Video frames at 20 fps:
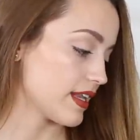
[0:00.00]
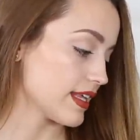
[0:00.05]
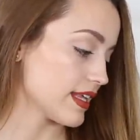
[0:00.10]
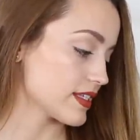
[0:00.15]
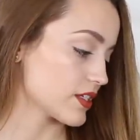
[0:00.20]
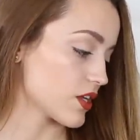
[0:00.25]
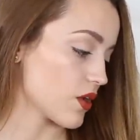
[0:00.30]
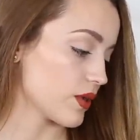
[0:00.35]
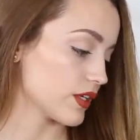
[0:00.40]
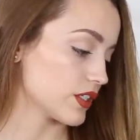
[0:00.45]

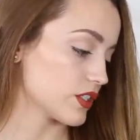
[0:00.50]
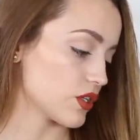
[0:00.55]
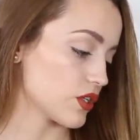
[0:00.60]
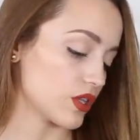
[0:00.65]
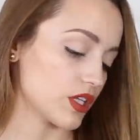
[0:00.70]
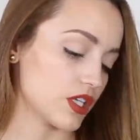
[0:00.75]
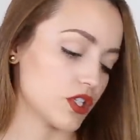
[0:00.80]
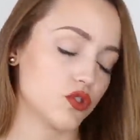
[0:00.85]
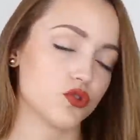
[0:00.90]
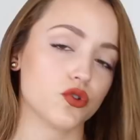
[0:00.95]
let's go
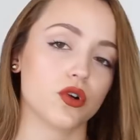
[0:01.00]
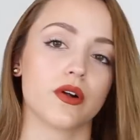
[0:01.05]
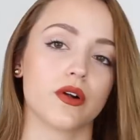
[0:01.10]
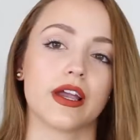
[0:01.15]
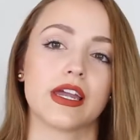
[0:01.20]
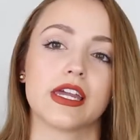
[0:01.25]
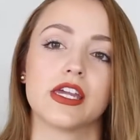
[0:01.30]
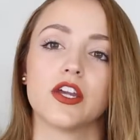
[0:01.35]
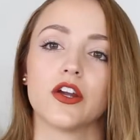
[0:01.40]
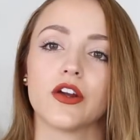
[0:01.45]
into this drawer
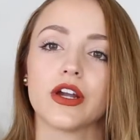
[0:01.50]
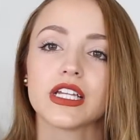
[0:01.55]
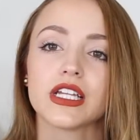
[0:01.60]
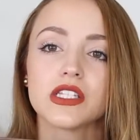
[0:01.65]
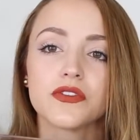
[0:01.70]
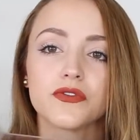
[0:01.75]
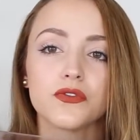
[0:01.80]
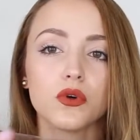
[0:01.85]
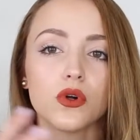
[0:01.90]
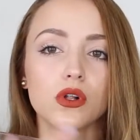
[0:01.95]
right here.
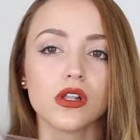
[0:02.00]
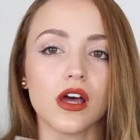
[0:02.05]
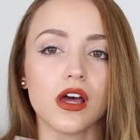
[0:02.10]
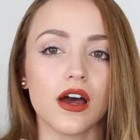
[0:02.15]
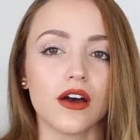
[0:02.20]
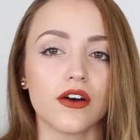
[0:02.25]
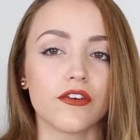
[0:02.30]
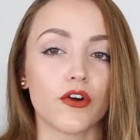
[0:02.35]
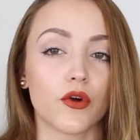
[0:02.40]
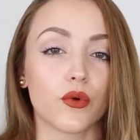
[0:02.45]
It's full
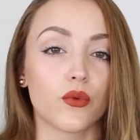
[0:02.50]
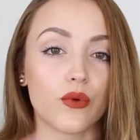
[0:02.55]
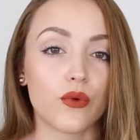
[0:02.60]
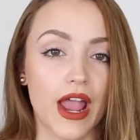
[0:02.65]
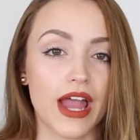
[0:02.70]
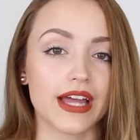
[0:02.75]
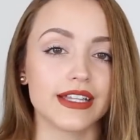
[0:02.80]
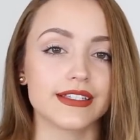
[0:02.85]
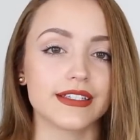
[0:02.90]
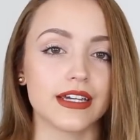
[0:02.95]
of
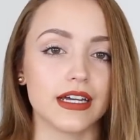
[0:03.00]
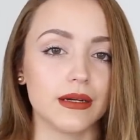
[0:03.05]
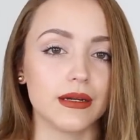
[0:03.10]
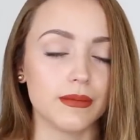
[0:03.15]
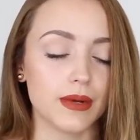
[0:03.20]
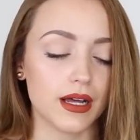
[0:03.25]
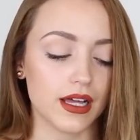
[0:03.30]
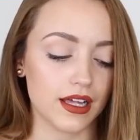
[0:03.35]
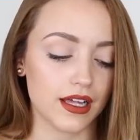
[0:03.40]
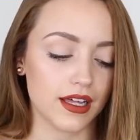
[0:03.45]

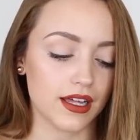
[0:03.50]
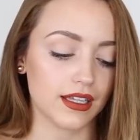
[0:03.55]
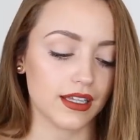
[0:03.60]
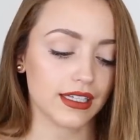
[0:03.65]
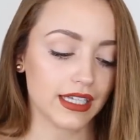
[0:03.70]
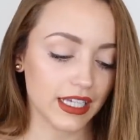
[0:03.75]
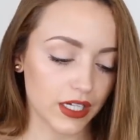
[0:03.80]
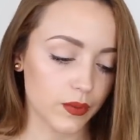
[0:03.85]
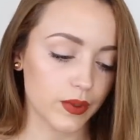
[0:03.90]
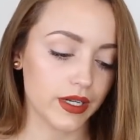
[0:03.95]
random
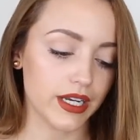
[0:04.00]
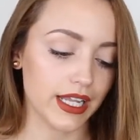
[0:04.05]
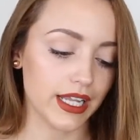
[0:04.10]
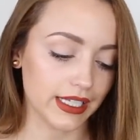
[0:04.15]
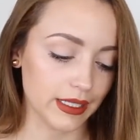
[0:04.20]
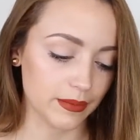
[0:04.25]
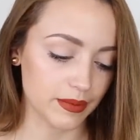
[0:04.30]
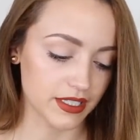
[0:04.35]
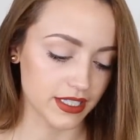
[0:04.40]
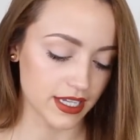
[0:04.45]
liquid
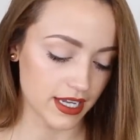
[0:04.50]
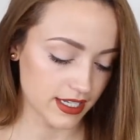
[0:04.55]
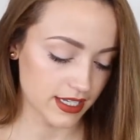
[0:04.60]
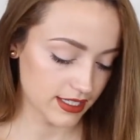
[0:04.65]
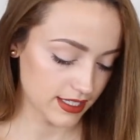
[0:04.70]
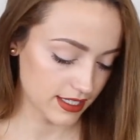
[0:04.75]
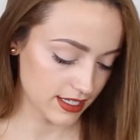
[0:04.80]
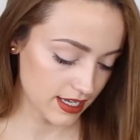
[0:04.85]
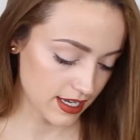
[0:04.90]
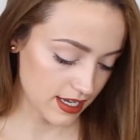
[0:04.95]

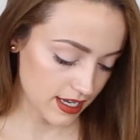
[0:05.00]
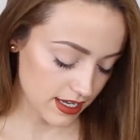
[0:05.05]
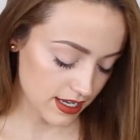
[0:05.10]
lipsticks.